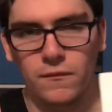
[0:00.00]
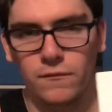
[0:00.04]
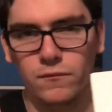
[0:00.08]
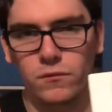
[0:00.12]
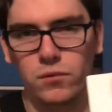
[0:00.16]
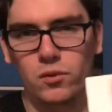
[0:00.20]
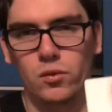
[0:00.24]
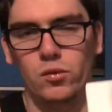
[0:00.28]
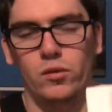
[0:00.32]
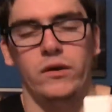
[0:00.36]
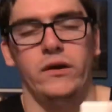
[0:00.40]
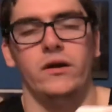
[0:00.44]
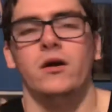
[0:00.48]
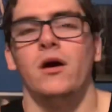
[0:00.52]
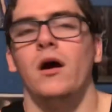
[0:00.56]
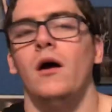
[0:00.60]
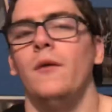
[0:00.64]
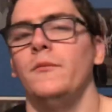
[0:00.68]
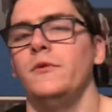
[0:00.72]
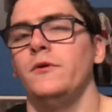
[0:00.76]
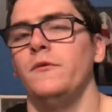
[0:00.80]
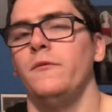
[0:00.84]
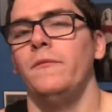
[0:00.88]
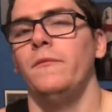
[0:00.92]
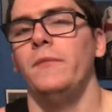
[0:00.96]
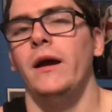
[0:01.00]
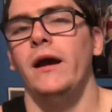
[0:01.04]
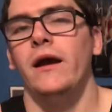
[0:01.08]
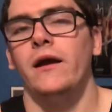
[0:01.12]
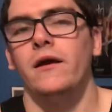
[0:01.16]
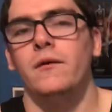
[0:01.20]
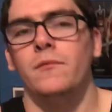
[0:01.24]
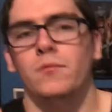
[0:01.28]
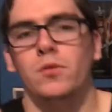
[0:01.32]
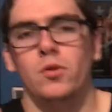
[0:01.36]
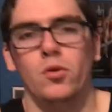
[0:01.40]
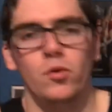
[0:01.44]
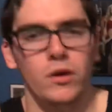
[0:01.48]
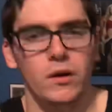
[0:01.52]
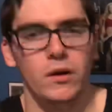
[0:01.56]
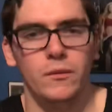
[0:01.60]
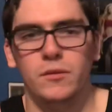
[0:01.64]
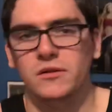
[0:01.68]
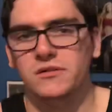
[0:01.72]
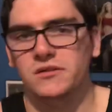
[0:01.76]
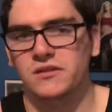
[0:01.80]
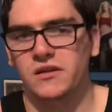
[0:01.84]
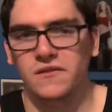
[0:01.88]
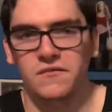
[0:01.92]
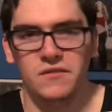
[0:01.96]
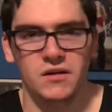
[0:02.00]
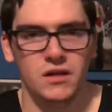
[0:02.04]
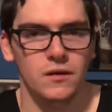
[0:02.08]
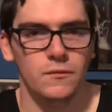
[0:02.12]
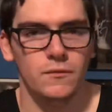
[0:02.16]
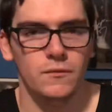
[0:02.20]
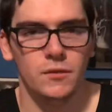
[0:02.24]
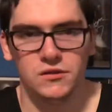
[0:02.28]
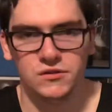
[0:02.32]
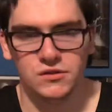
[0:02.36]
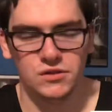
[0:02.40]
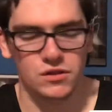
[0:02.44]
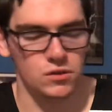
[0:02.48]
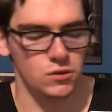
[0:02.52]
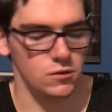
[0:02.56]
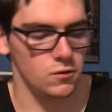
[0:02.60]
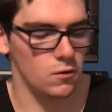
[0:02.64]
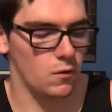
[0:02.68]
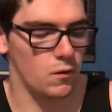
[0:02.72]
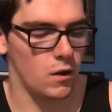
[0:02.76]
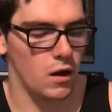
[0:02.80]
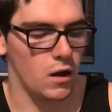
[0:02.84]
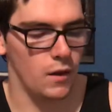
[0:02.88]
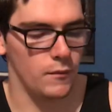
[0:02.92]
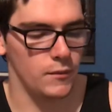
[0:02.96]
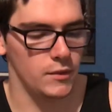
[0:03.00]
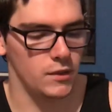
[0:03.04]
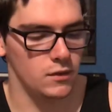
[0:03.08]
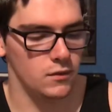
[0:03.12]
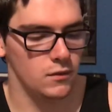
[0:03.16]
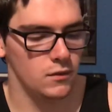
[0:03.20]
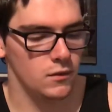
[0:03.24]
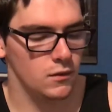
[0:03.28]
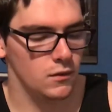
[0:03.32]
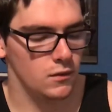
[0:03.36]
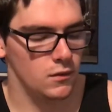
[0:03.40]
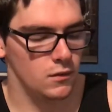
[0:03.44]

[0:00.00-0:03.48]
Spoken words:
Blu-ray combo pack, Blu-ray plus DVD plus digital copy.